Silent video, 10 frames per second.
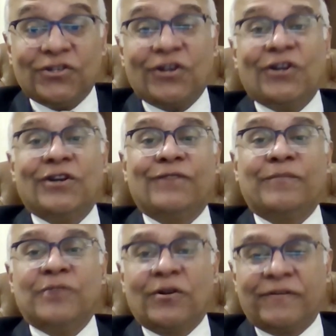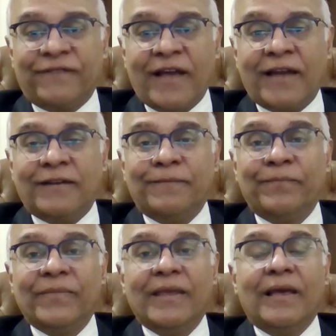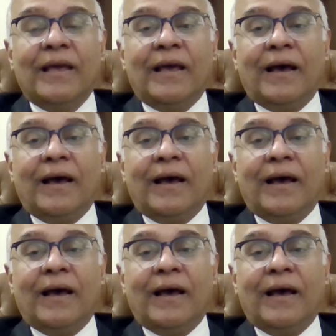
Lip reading: in China, as you just heard from Dr.